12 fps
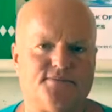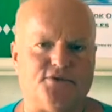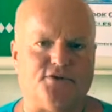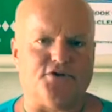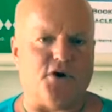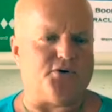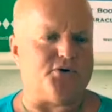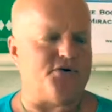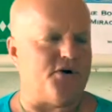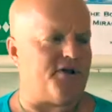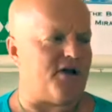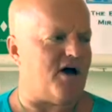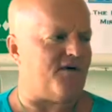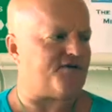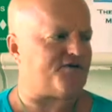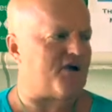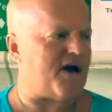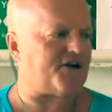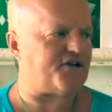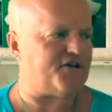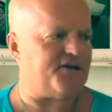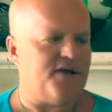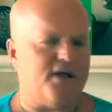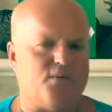You'll know you'll know the law of
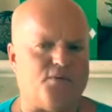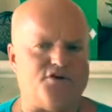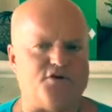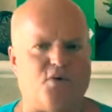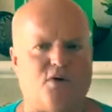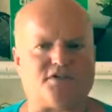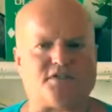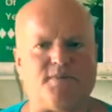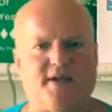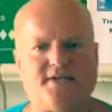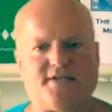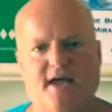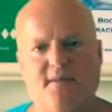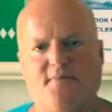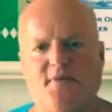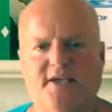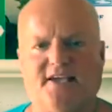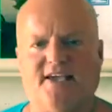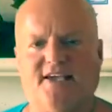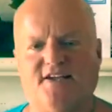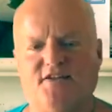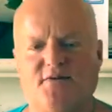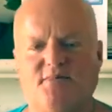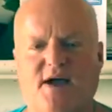attraction when you won't spend time thinking
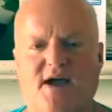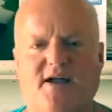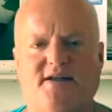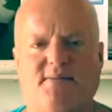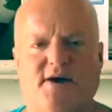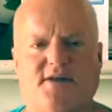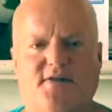in your mind about